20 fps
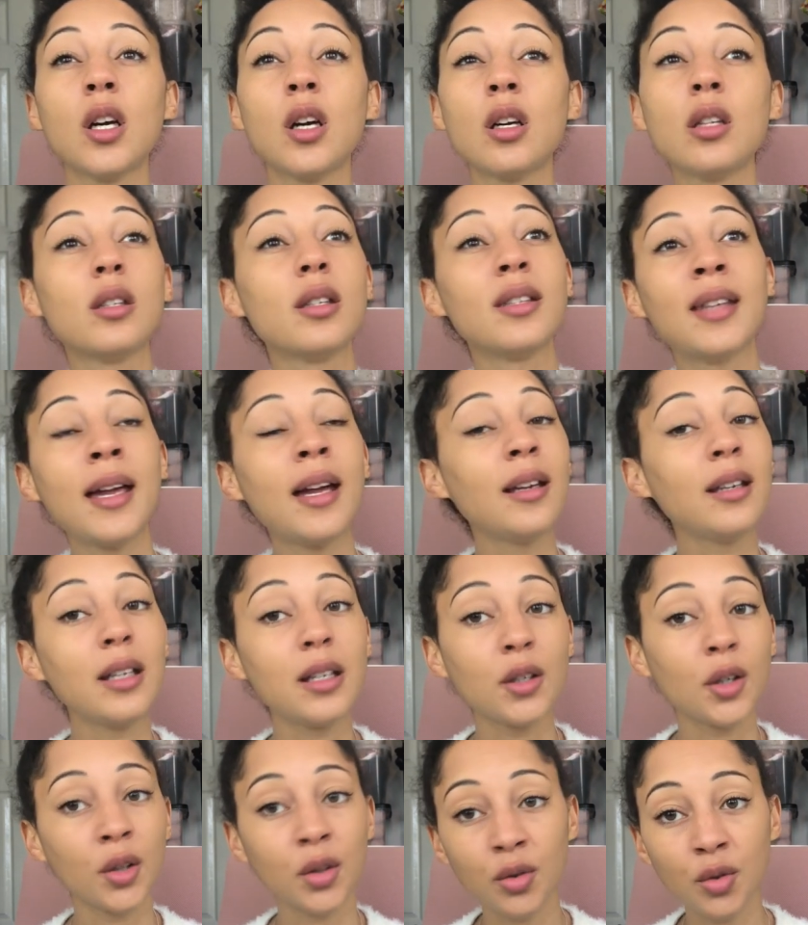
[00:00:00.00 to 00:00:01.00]
So say I
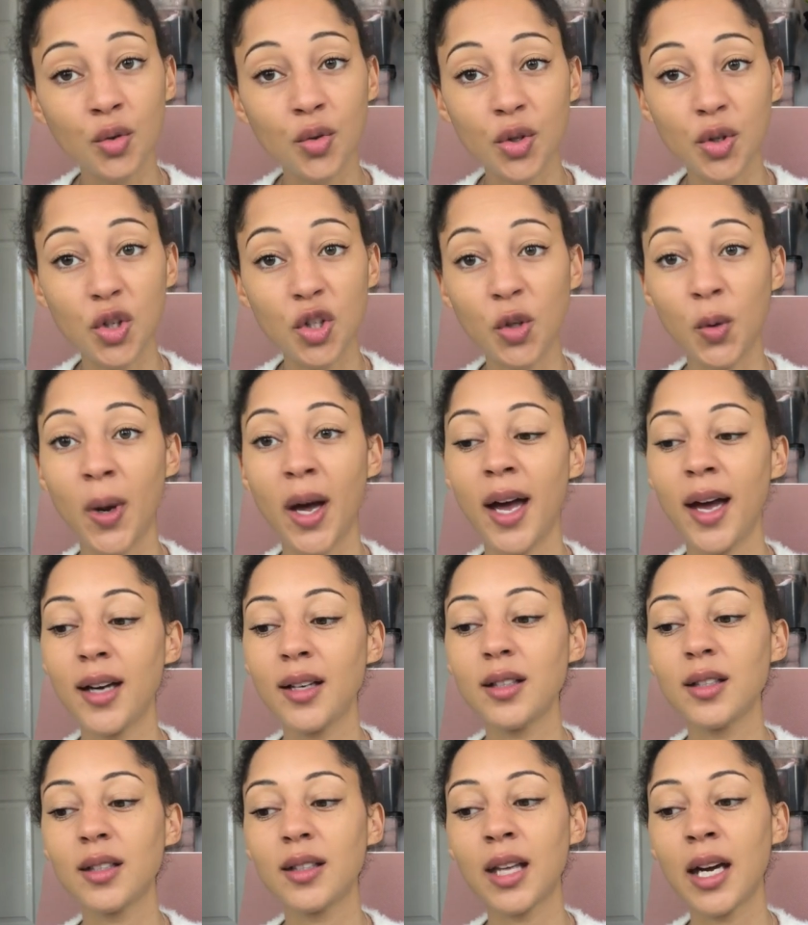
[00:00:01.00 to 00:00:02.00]
need one hundred
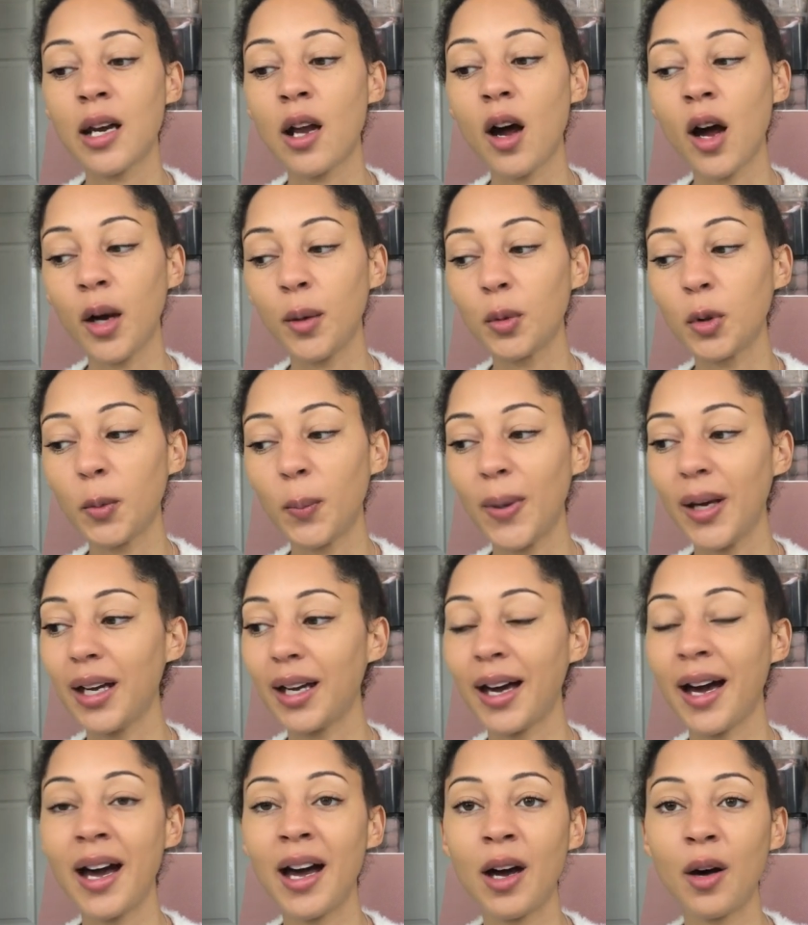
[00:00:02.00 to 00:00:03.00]
squares, then I will
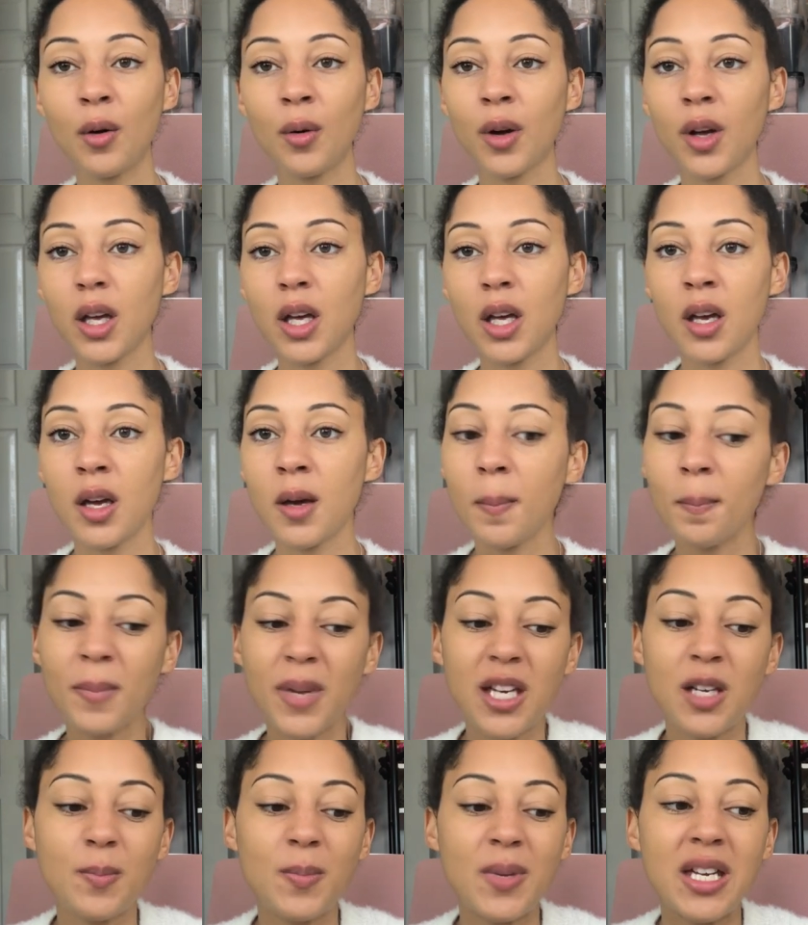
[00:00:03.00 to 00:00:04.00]
pick out
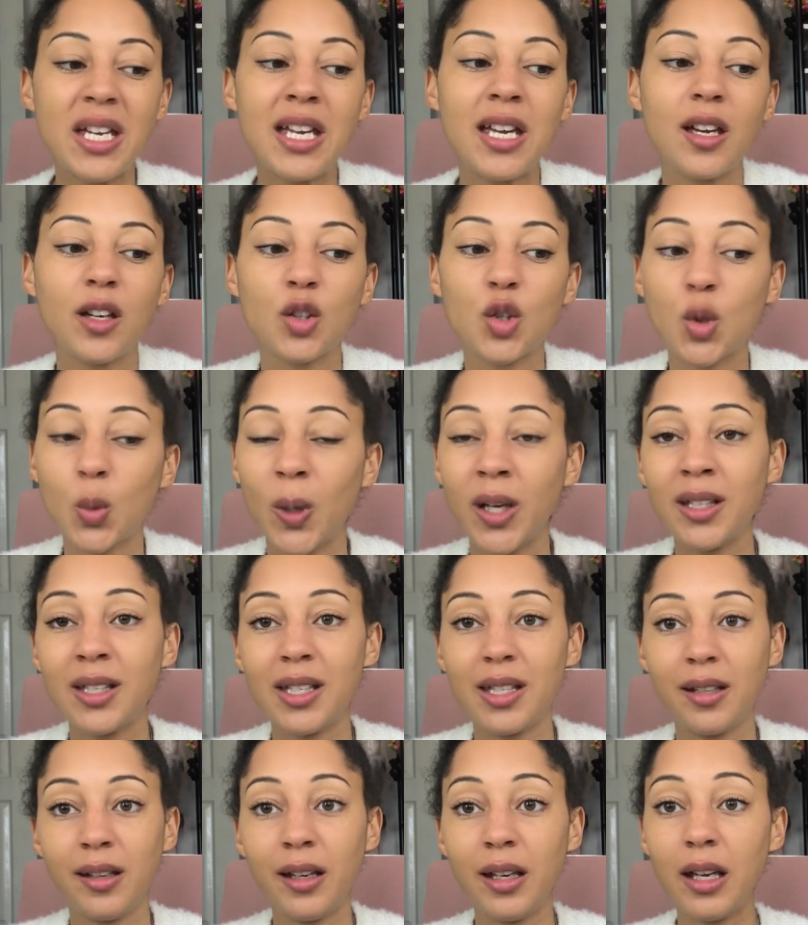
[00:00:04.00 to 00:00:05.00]
maybe
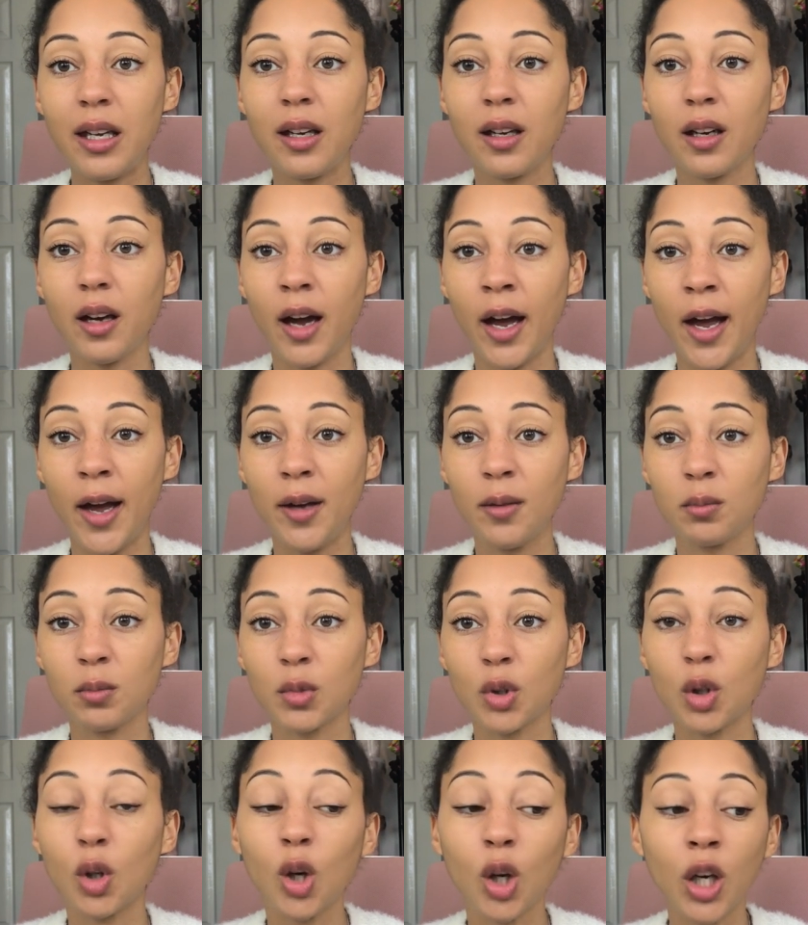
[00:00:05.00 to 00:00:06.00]
twenty
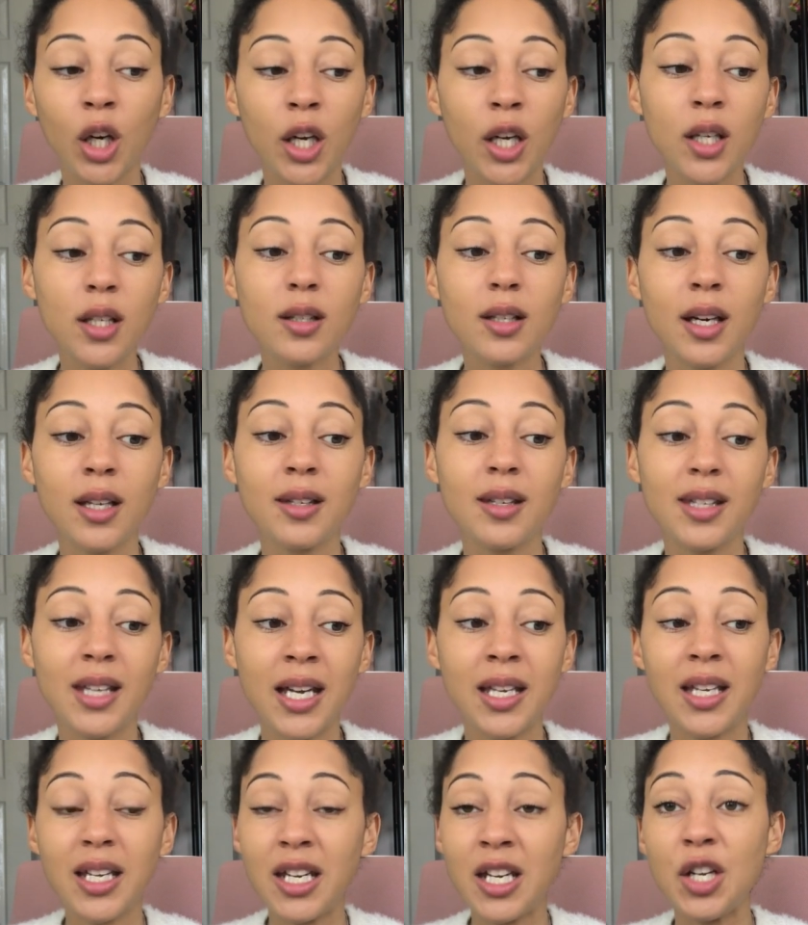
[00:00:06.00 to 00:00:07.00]
um, colours and say
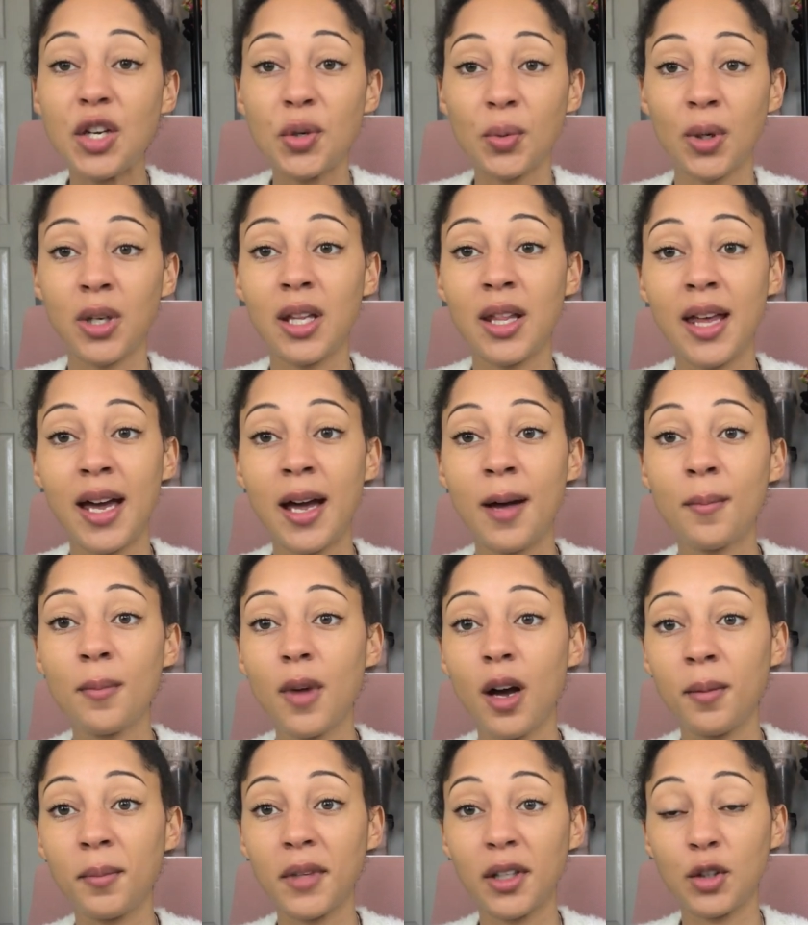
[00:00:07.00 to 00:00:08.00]
that each one of them
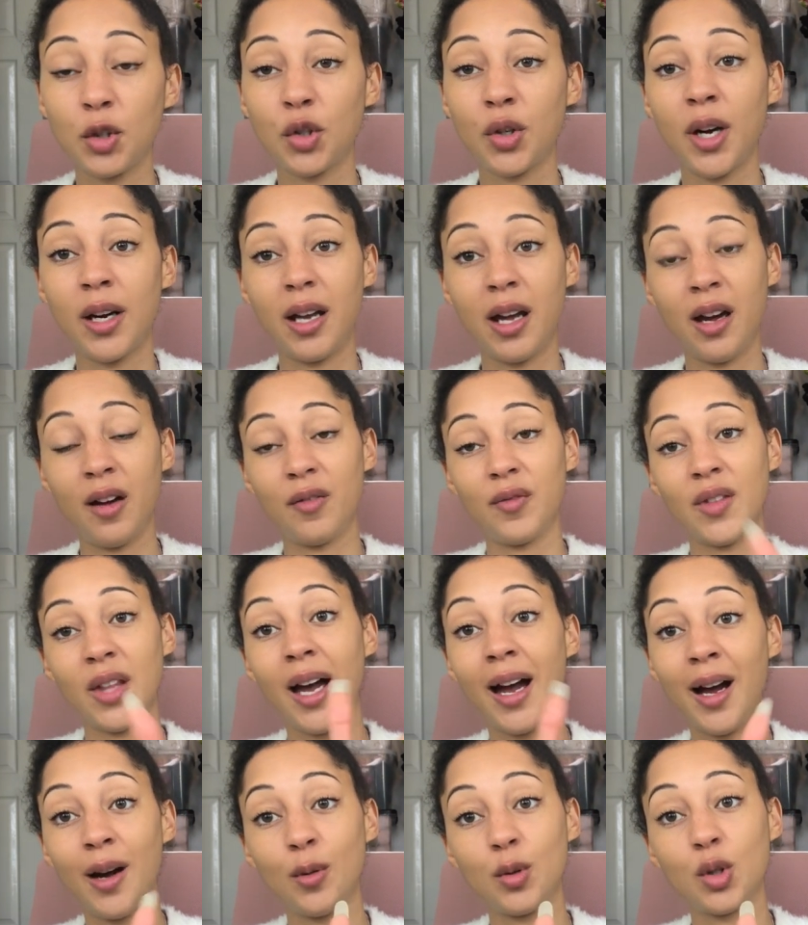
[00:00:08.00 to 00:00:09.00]
I'm going to try and have the
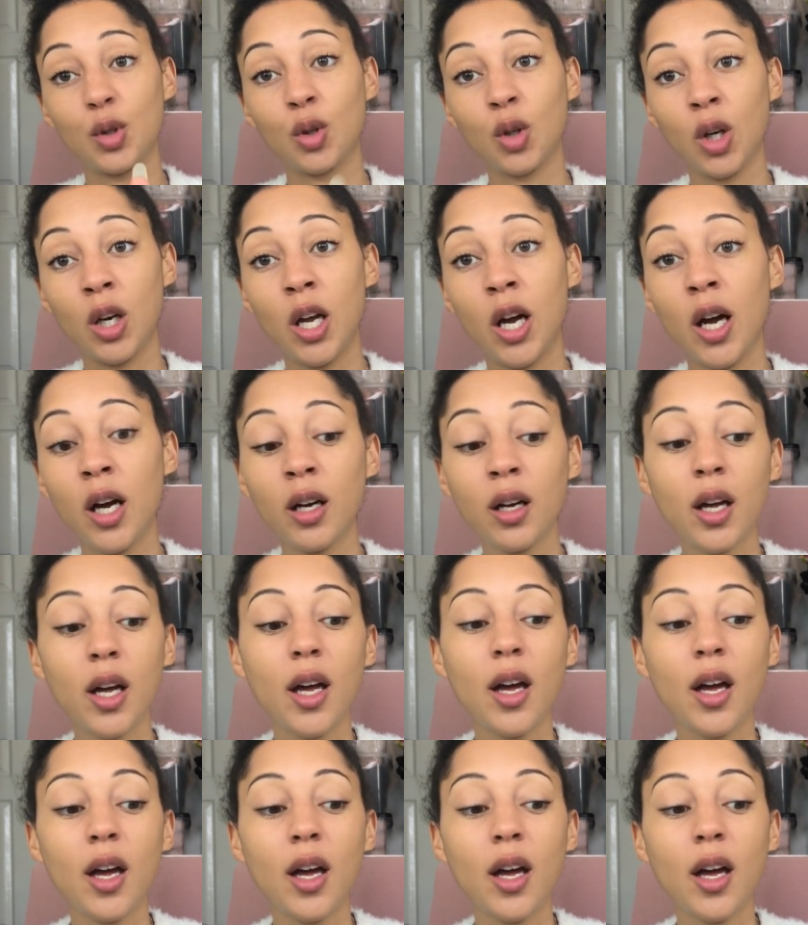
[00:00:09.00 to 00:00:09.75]
outer colour